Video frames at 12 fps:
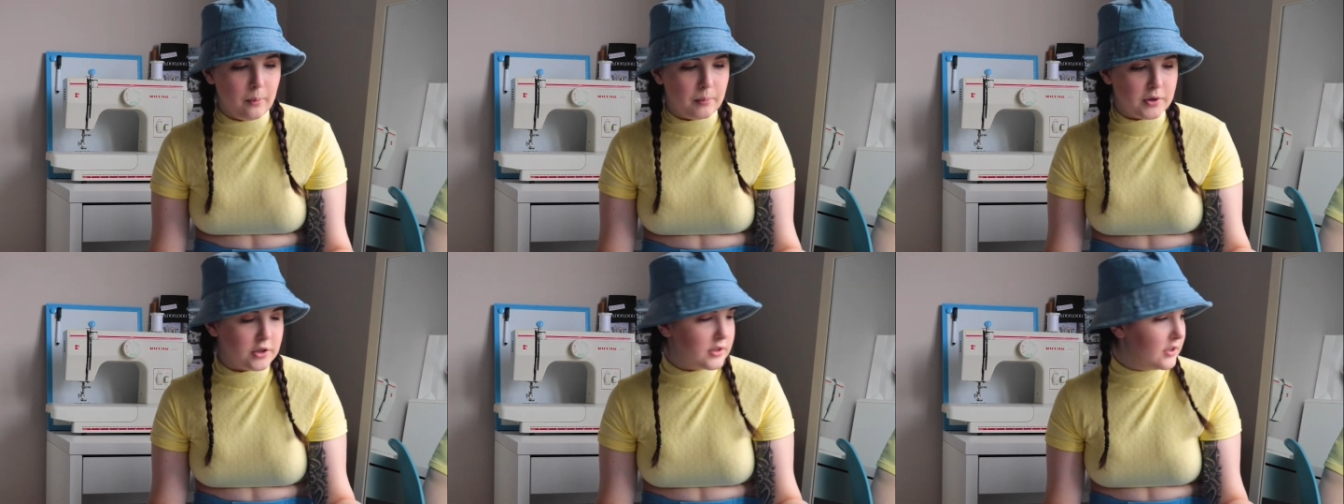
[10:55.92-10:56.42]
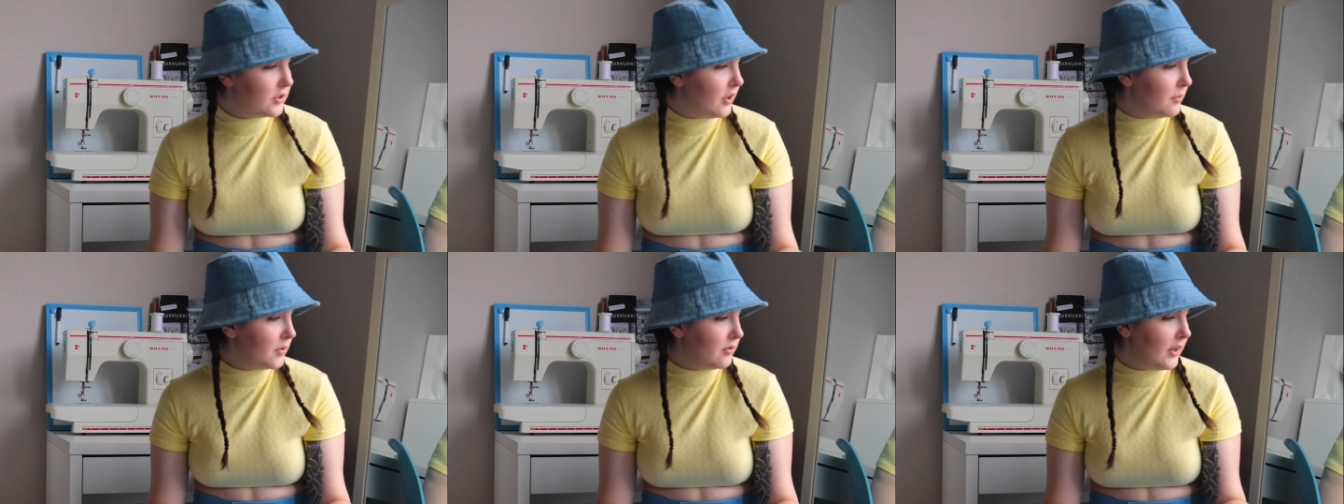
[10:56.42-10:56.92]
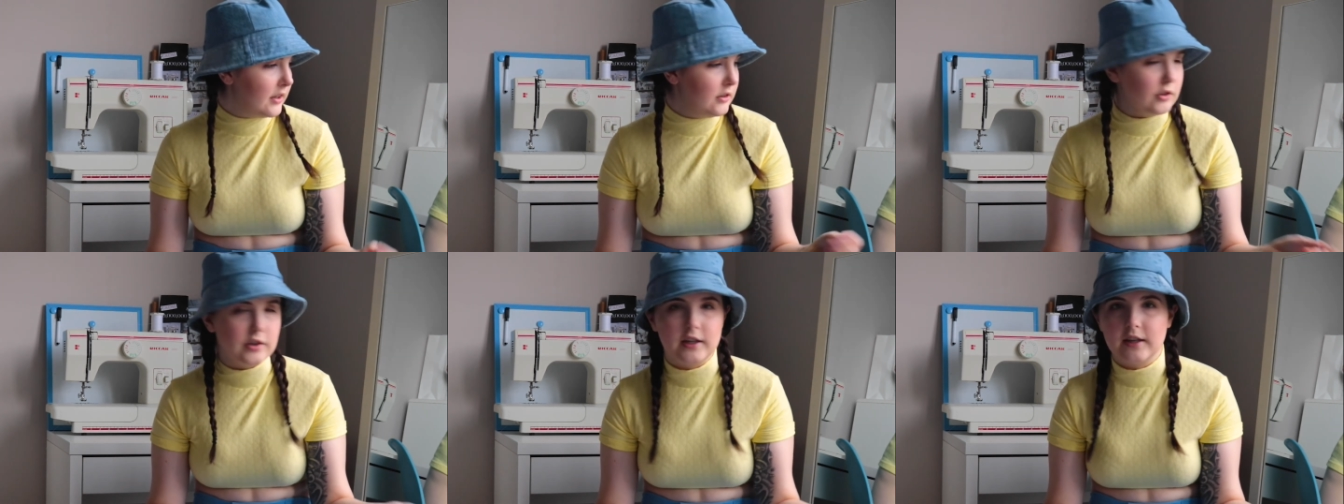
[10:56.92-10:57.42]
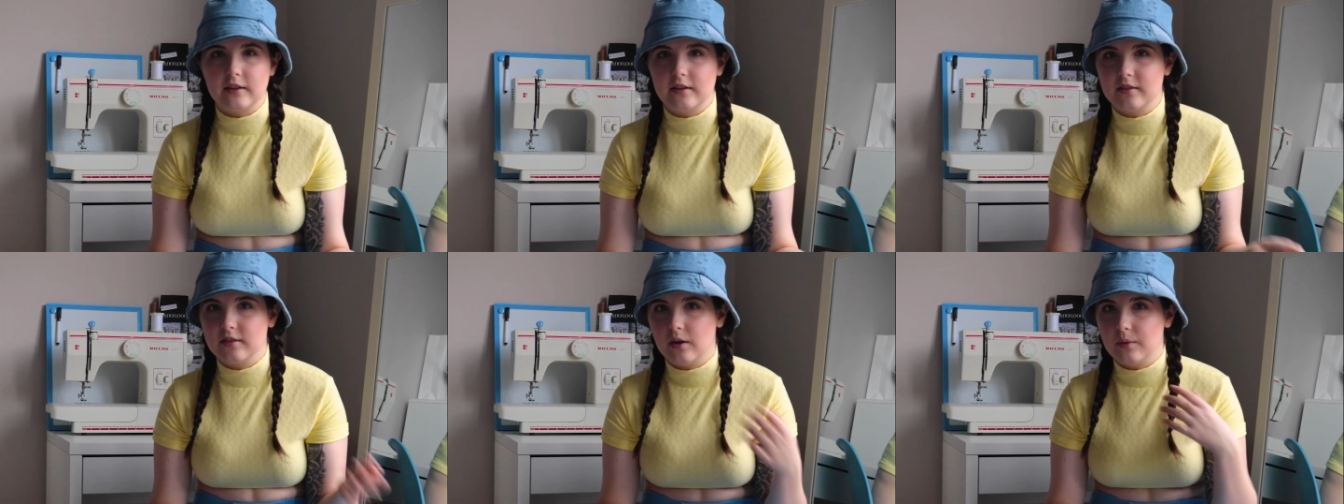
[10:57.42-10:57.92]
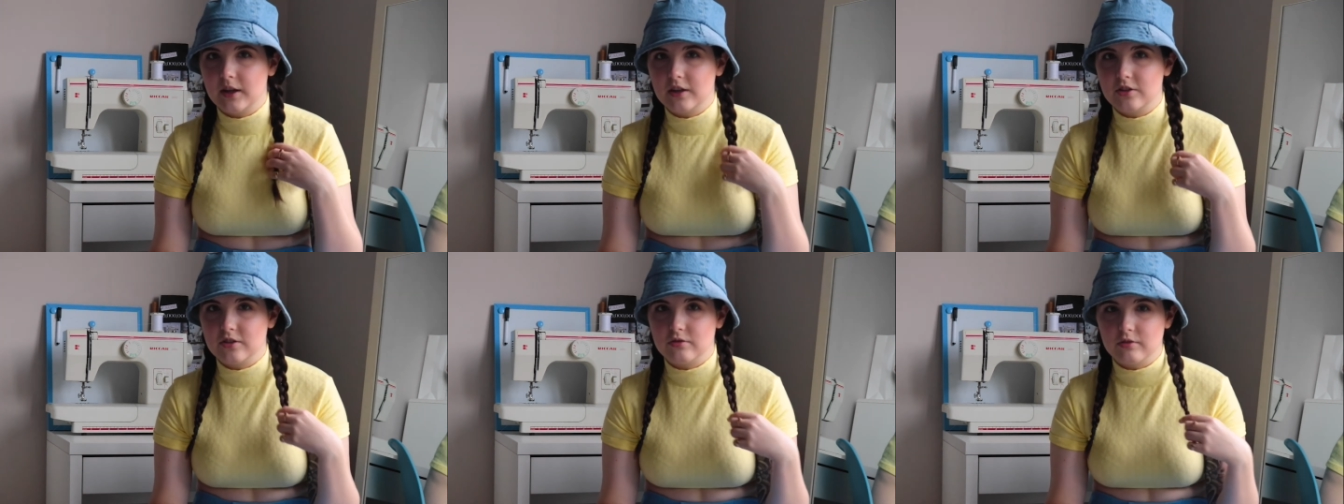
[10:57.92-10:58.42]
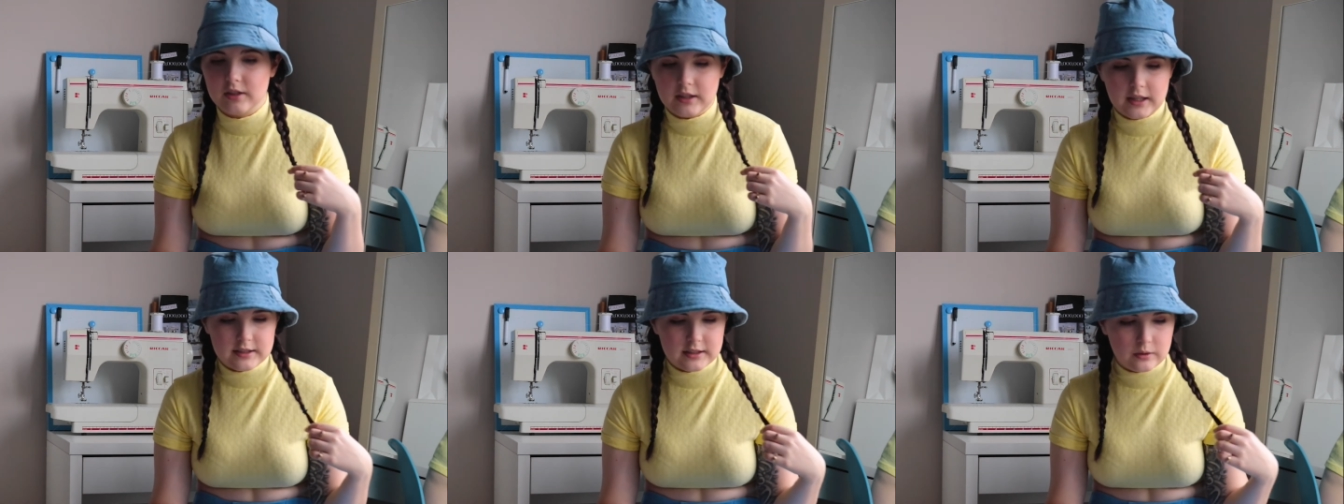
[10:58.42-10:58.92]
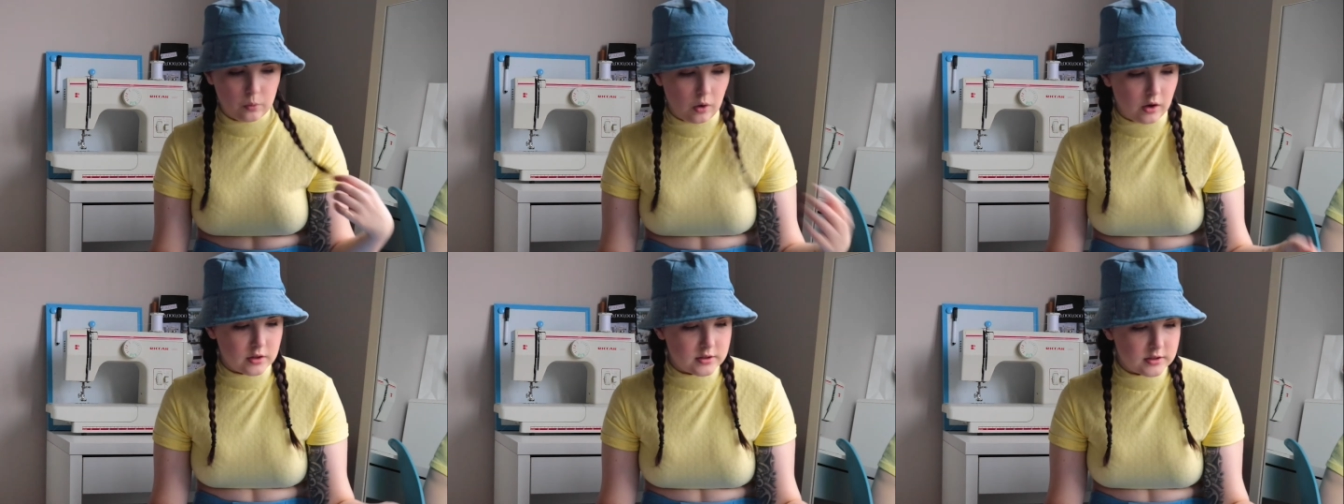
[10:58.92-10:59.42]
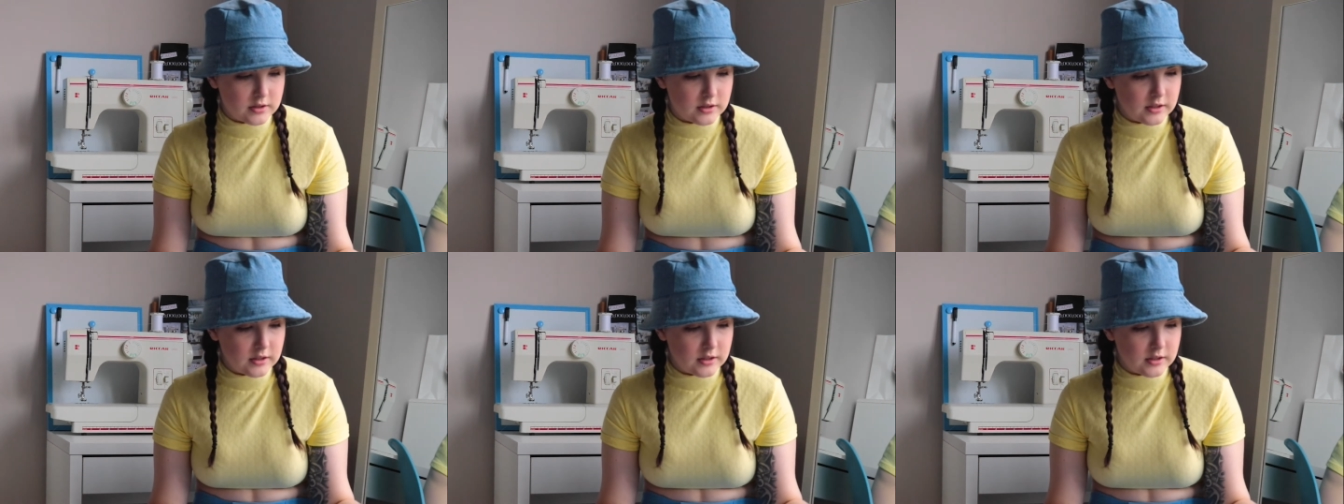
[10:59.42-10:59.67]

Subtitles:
But just in terms of like looking at the sewing and just realising what